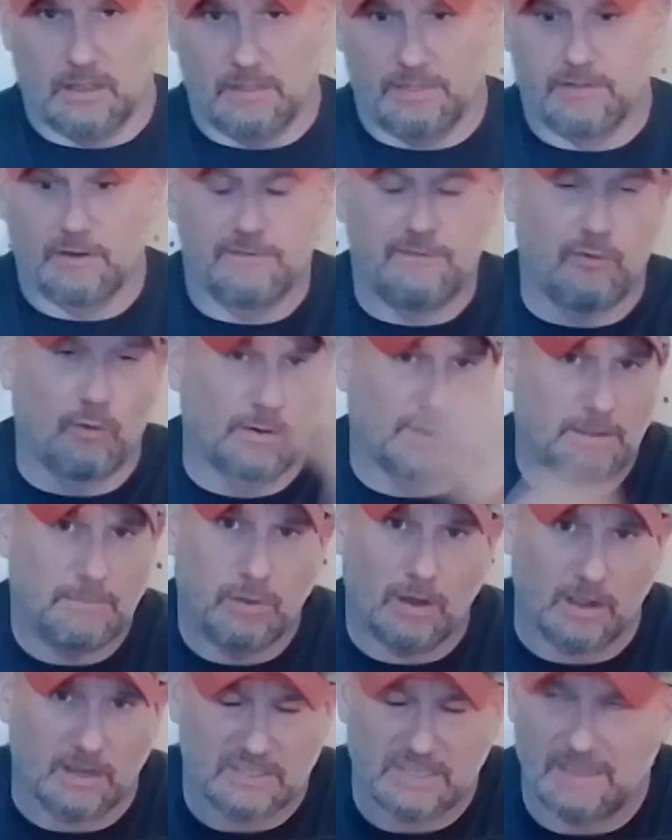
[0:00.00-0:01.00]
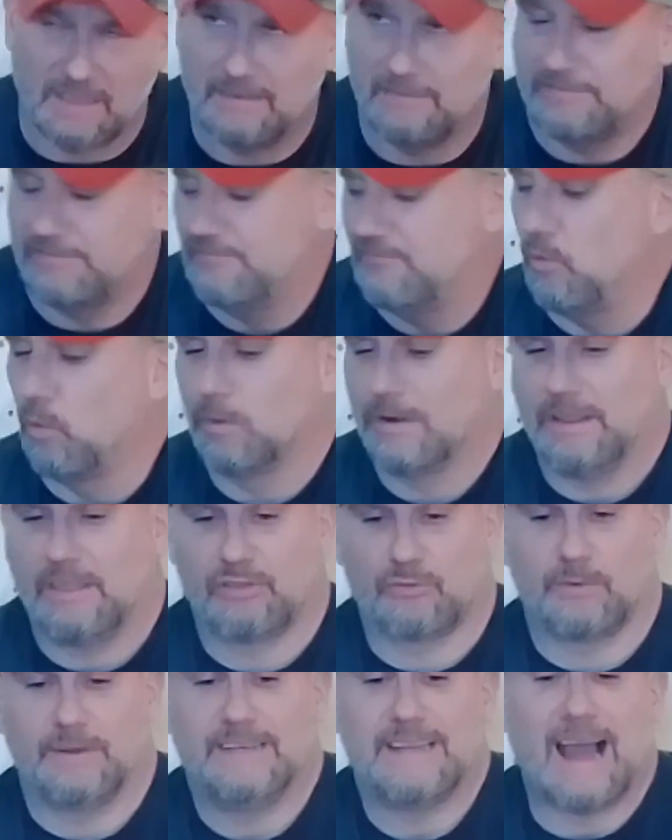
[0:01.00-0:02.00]
They're $40, I think
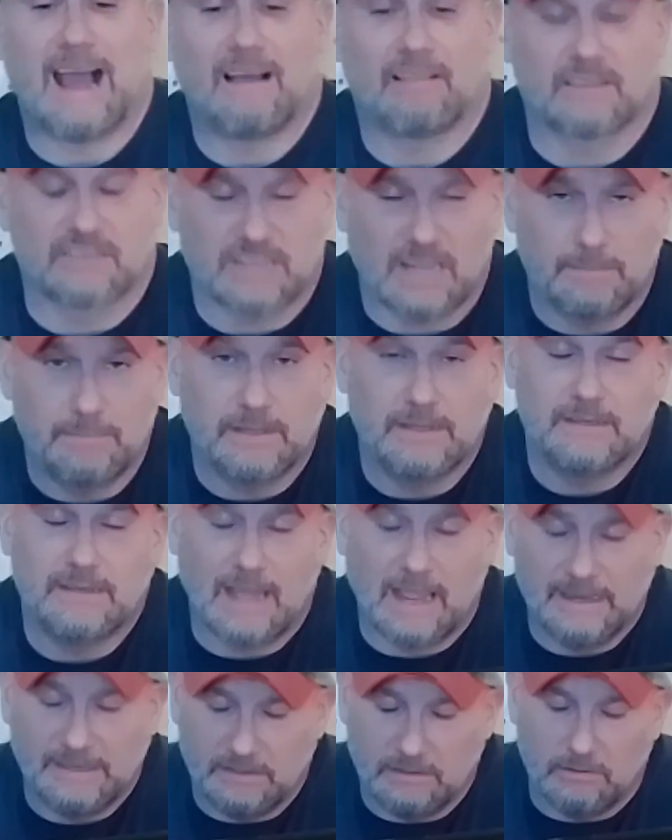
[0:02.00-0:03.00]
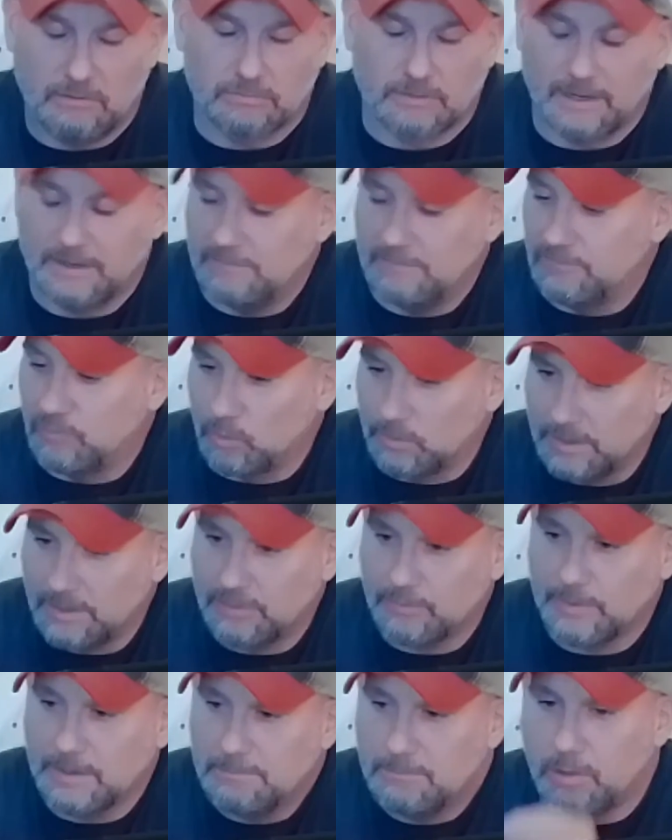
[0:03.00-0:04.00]
$43 I paid. I know, right?
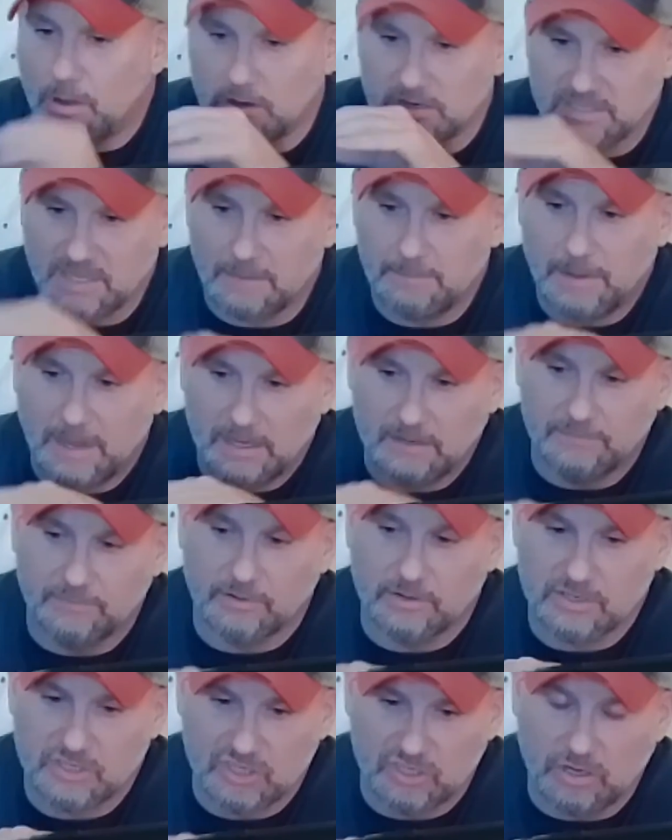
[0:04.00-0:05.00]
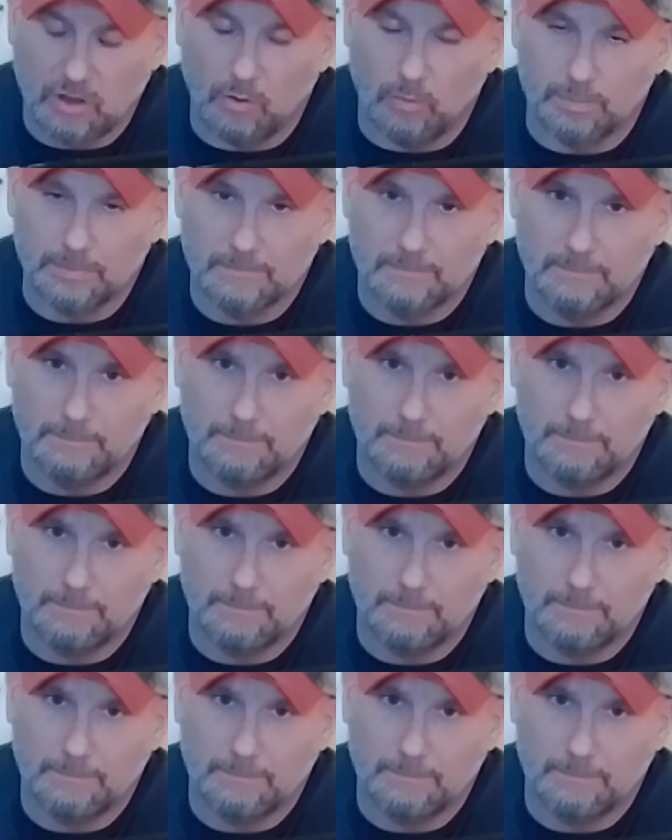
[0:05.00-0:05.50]
$43 I paid for a scope,